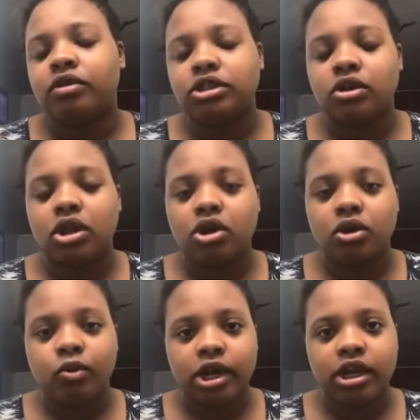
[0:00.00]
is no
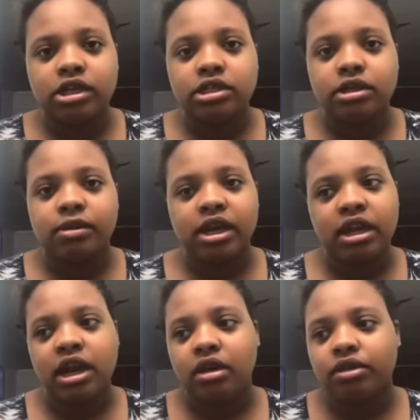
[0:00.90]
longer with us. I'm getting
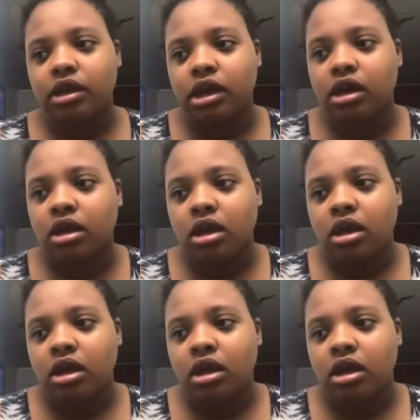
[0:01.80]
that out there.